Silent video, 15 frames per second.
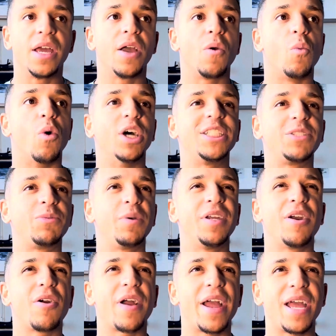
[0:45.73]
Once we
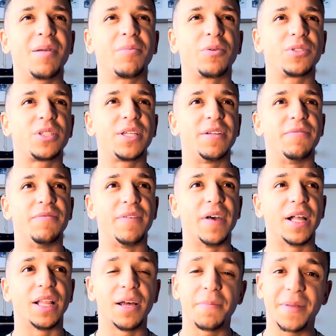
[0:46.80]
are able to
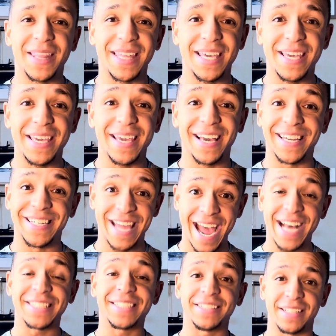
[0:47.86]
develop the
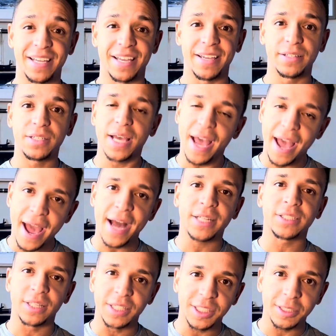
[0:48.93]
audacity to
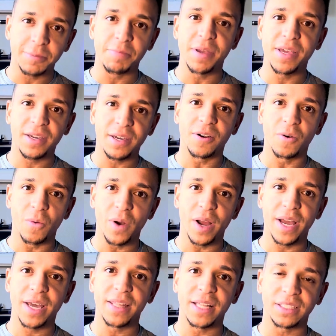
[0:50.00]
actually speak in a
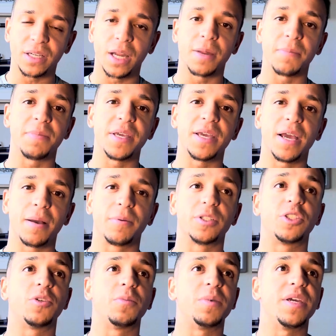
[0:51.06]
way that's going to be able
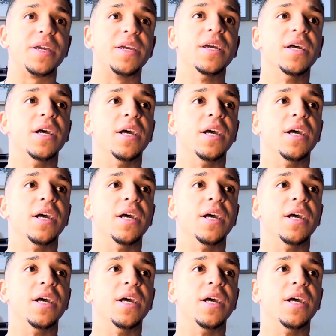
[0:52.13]
to be